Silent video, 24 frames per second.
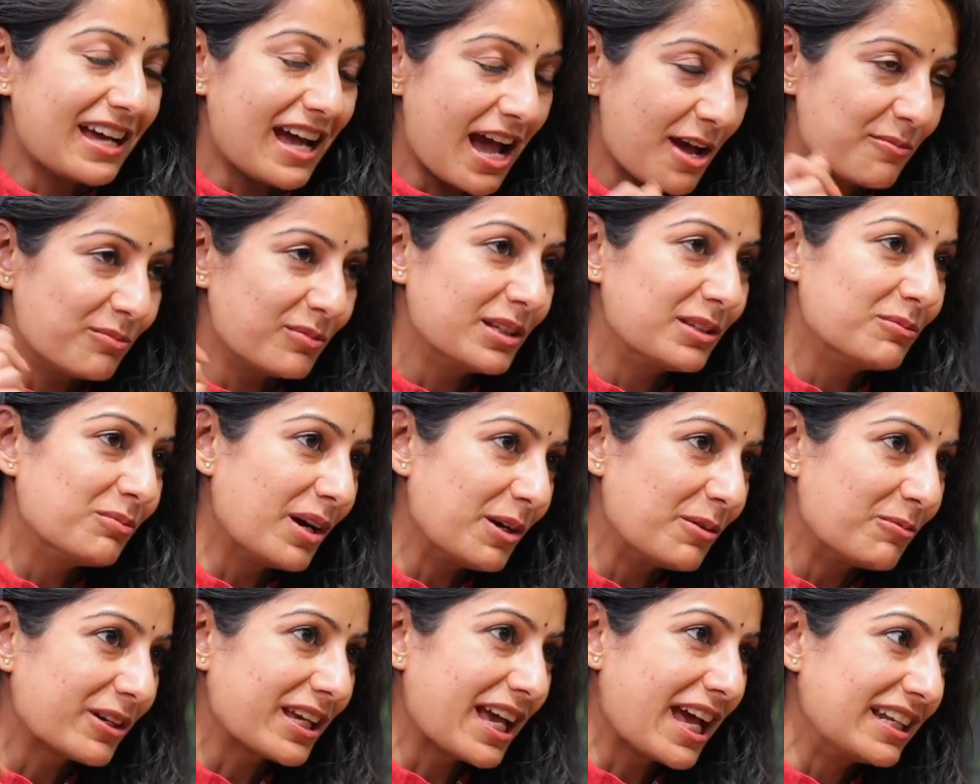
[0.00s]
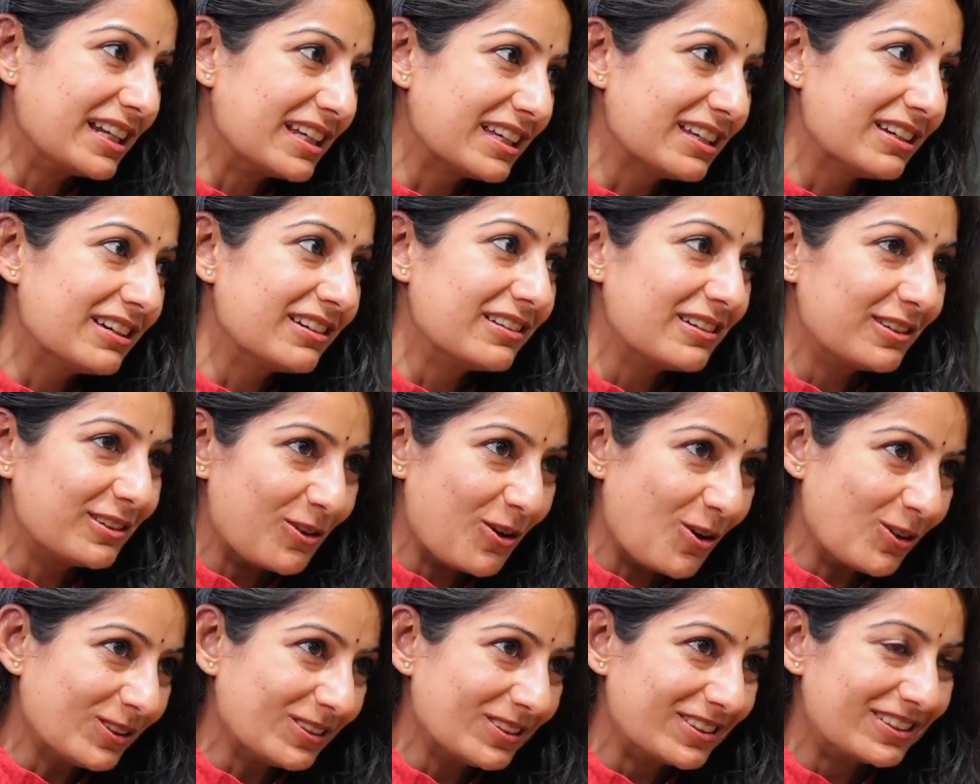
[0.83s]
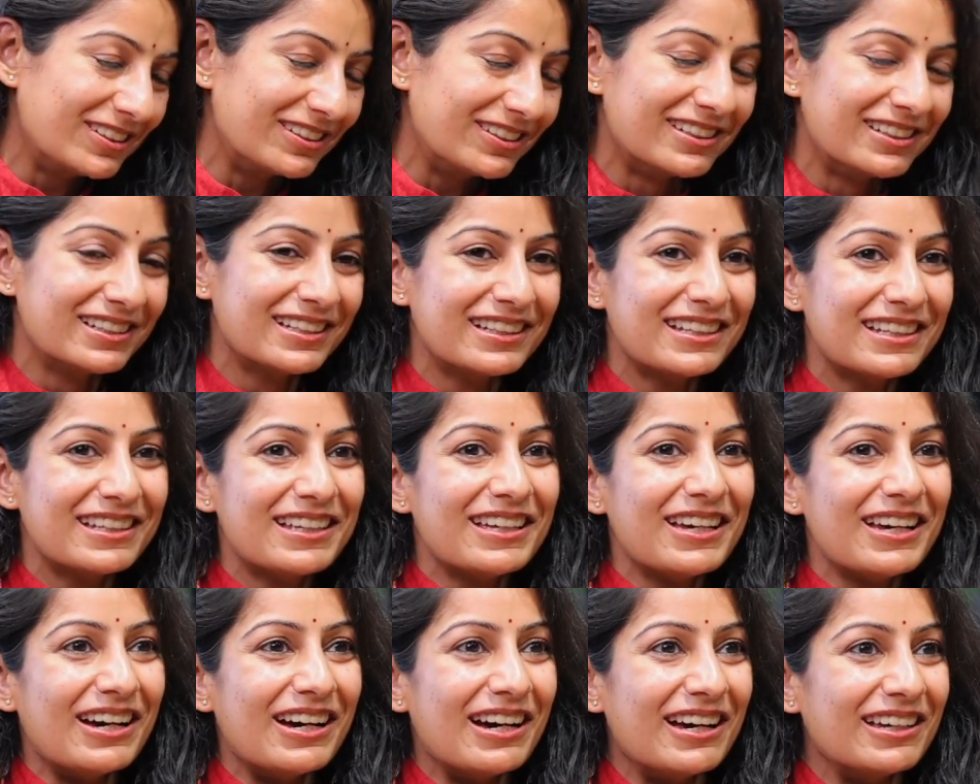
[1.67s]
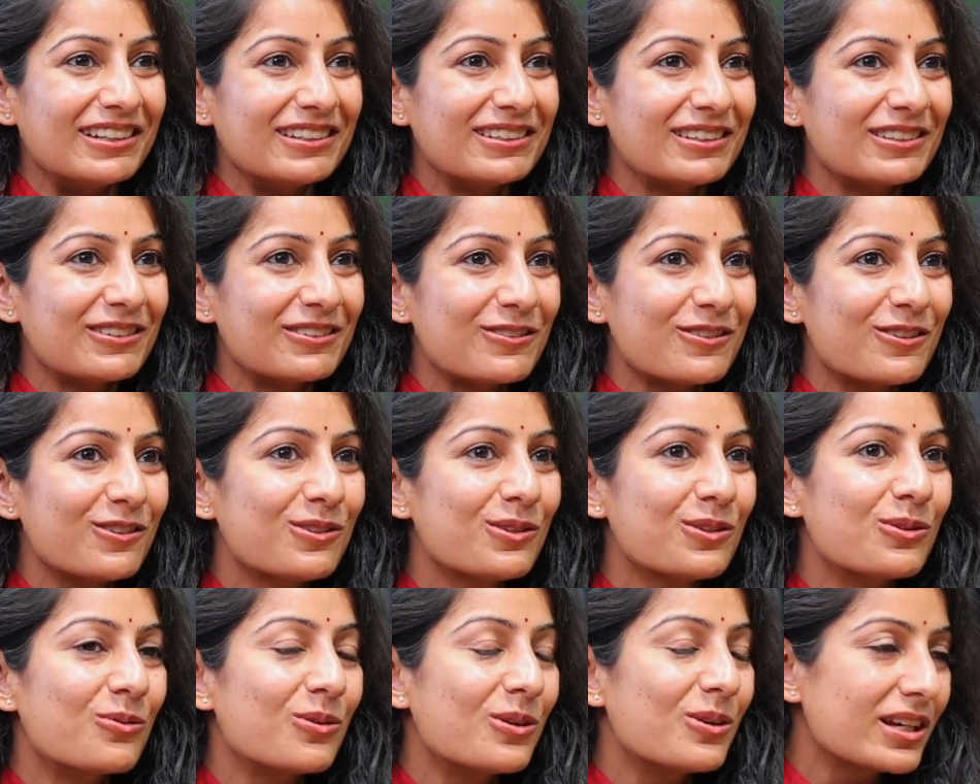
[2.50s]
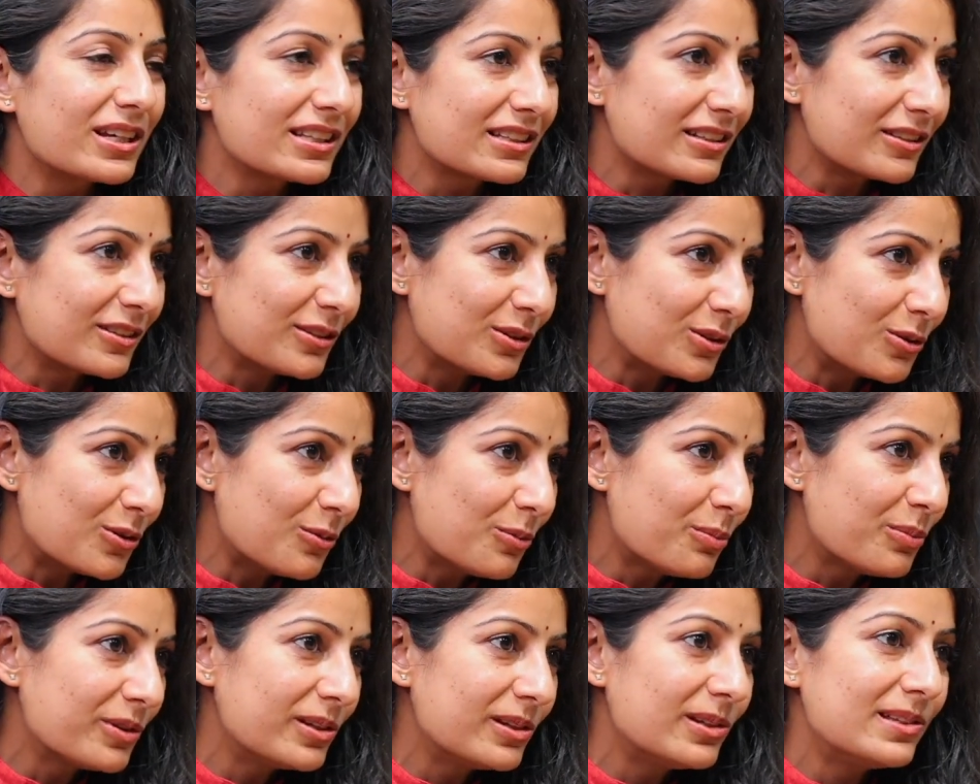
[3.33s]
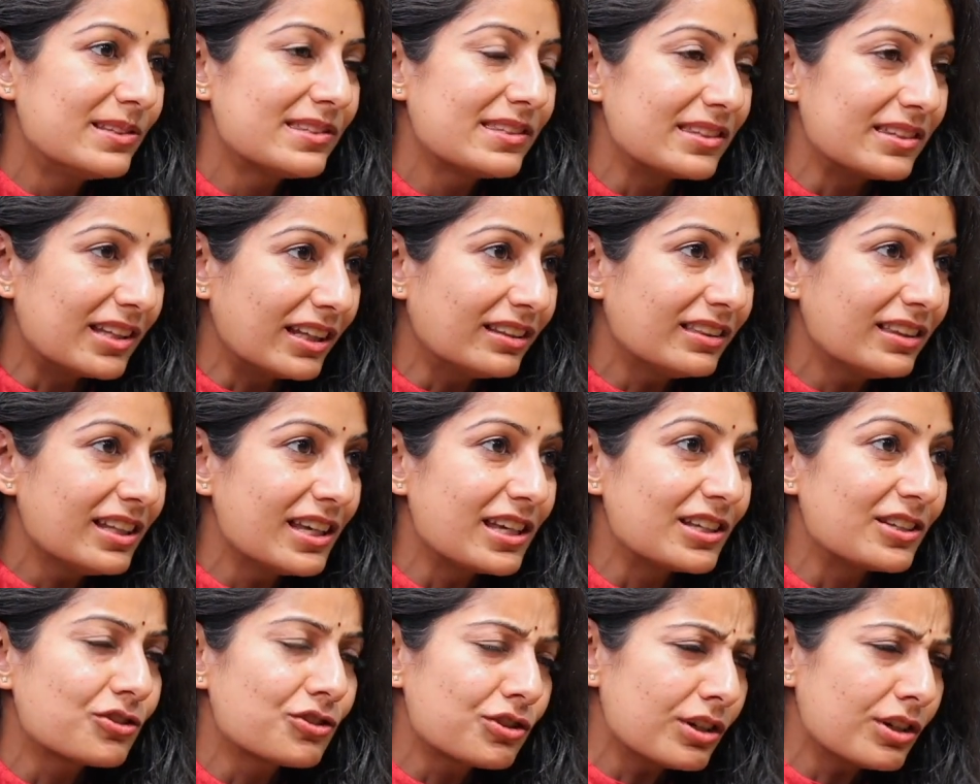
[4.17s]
I mean by mechanic here a doctor, and no pills, nothing.